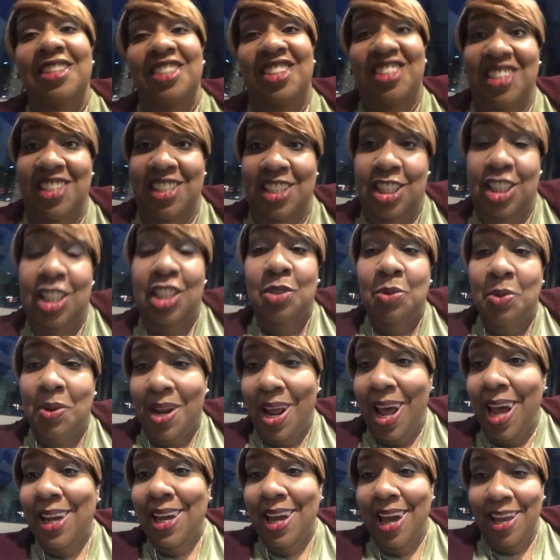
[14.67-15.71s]
This is what
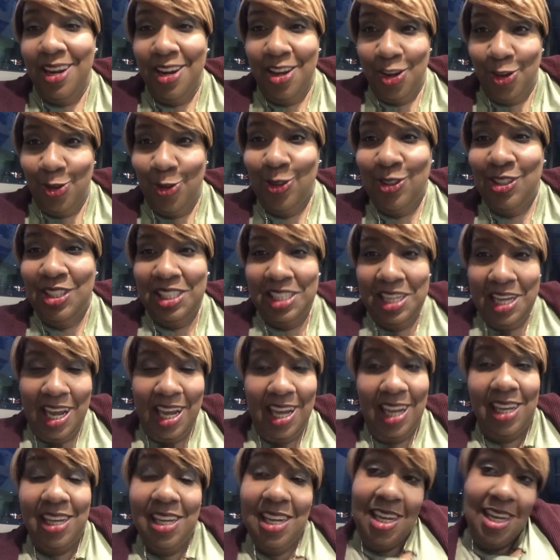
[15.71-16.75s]
I got on
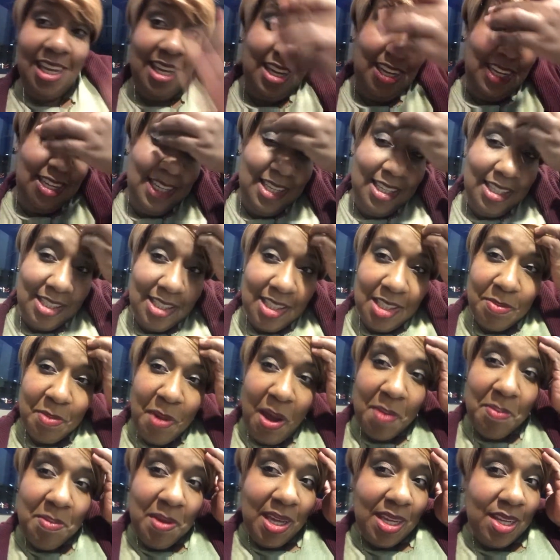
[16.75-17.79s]
today. And this is
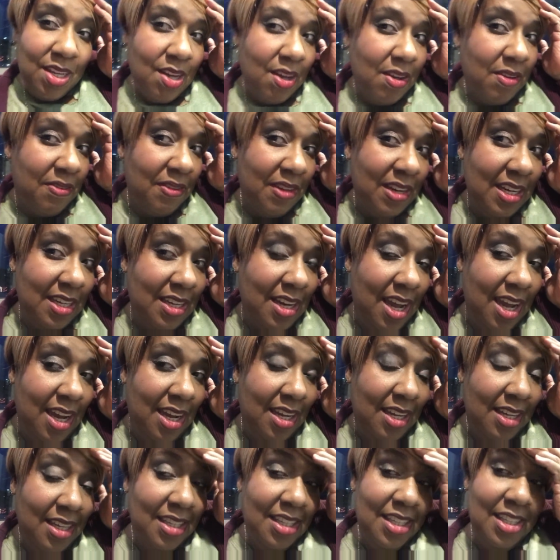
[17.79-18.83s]
my makeup for the day.
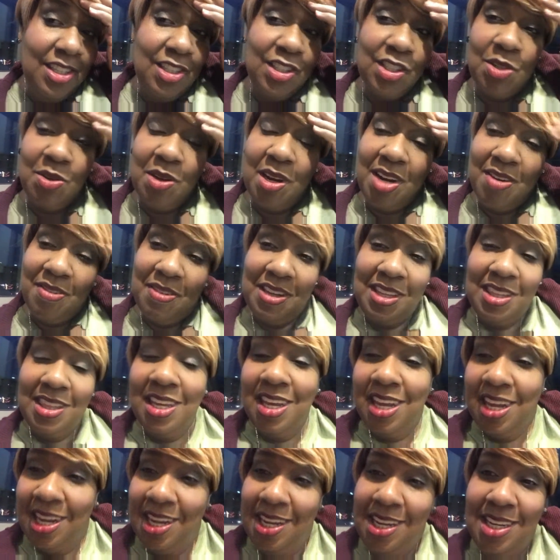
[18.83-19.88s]
So
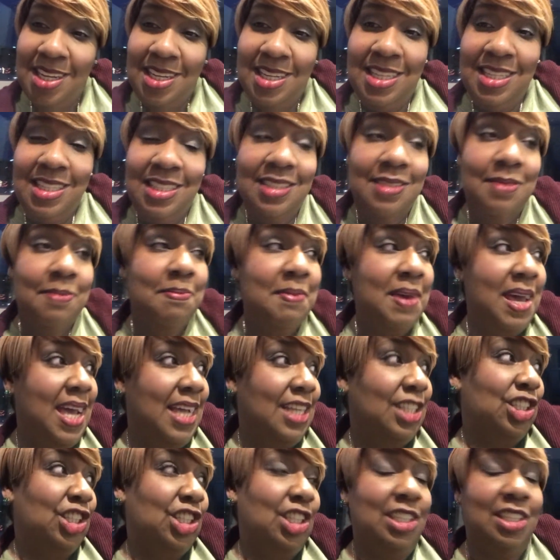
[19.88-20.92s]
everything is
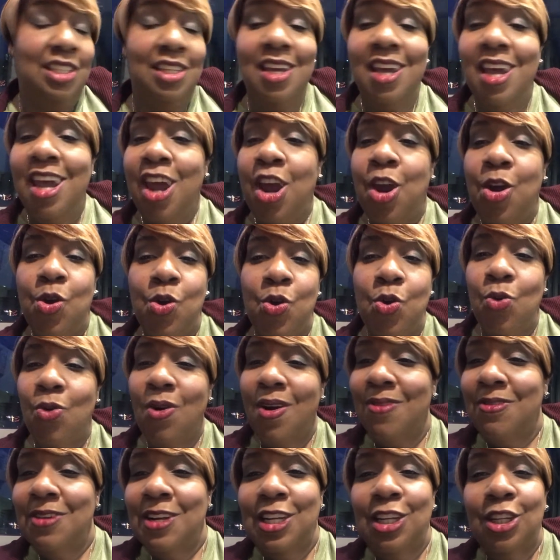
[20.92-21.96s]
matching.
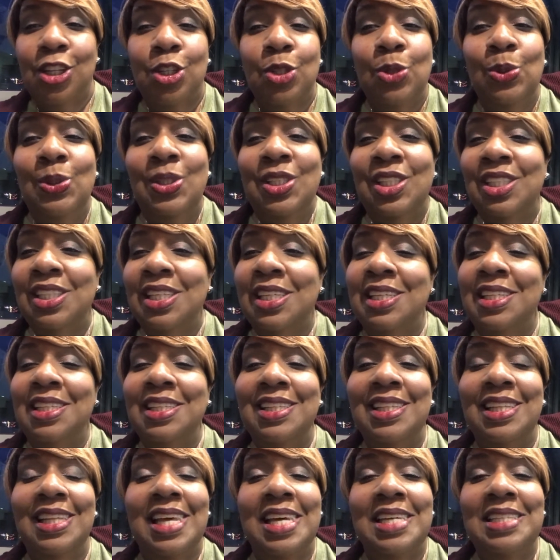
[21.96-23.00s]

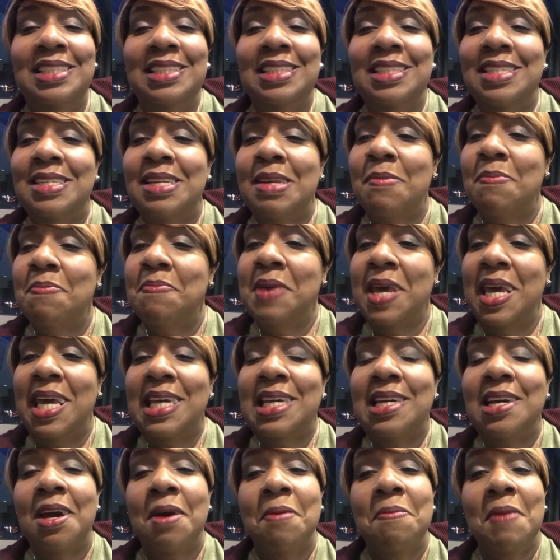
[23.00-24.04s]
Revolution London
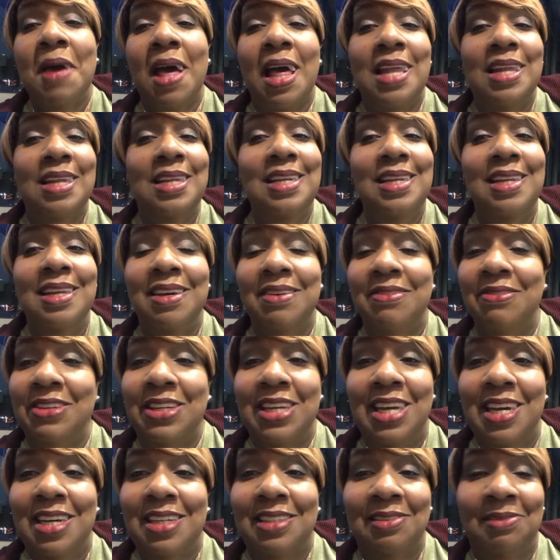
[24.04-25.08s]
makeup. I love
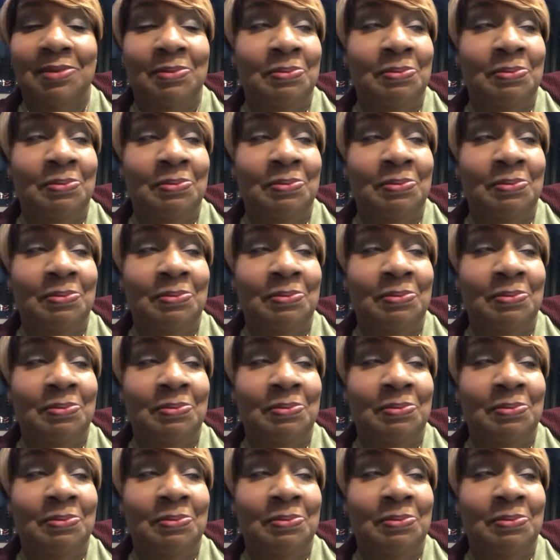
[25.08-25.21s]
ya.